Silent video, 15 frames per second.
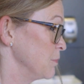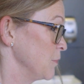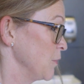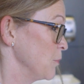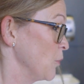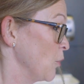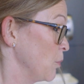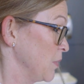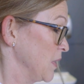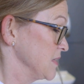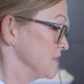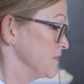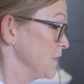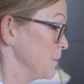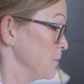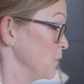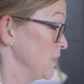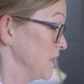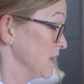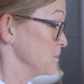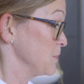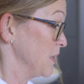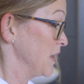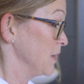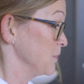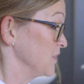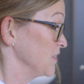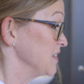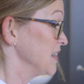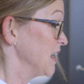present with pain around
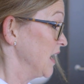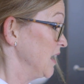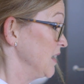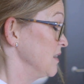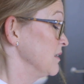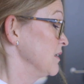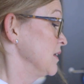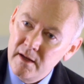the hip joint.